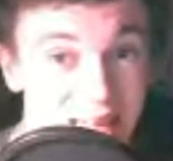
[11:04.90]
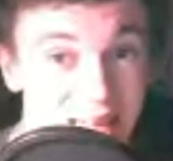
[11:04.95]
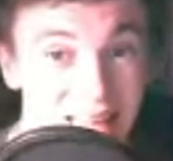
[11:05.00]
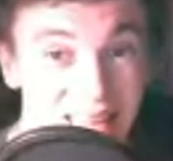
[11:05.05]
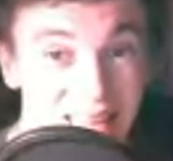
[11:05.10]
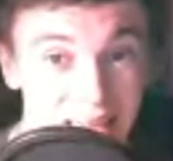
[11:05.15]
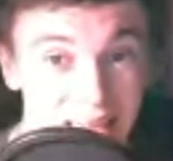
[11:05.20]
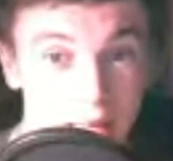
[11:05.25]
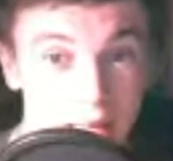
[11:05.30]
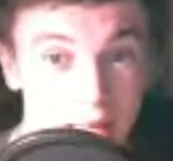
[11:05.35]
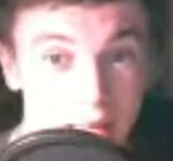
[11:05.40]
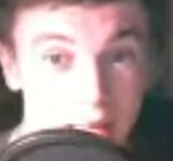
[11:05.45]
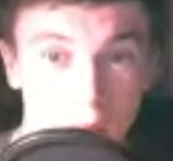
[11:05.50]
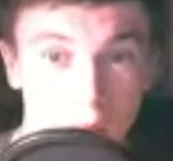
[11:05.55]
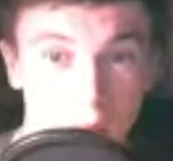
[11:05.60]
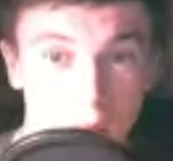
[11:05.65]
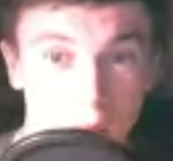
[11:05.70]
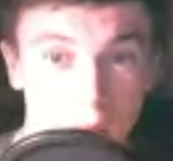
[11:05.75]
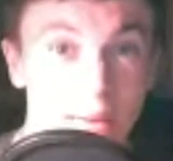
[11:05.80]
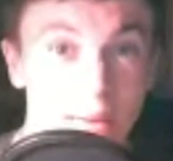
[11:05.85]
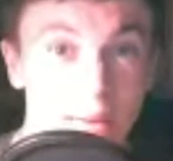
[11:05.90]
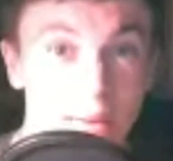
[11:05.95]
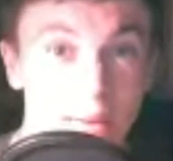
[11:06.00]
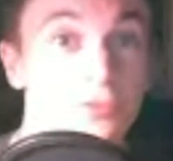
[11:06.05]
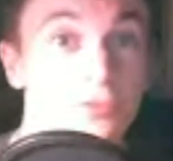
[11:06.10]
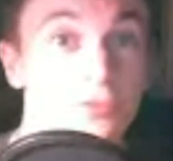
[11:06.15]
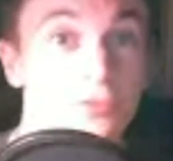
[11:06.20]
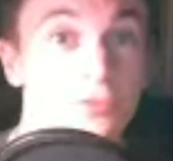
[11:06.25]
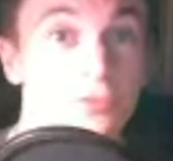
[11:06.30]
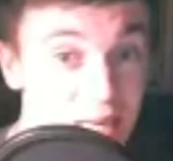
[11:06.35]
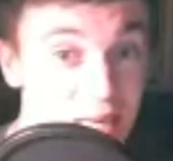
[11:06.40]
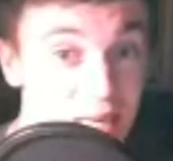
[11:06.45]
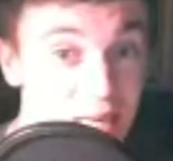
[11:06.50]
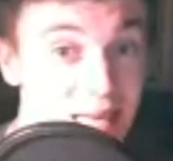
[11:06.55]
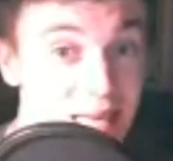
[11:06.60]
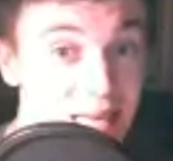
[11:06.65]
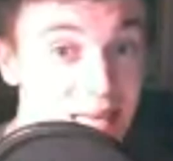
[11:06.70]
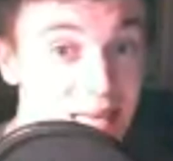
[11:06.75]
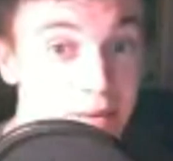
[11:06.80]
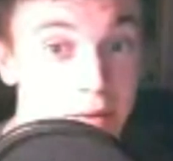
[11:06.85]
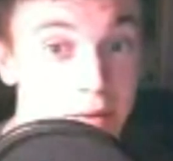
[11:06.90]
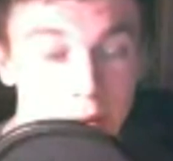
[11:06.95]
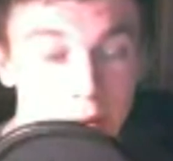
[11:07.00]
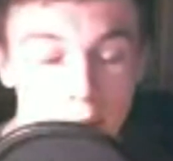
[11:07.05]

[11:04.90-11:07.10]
lean, and I mean really lean.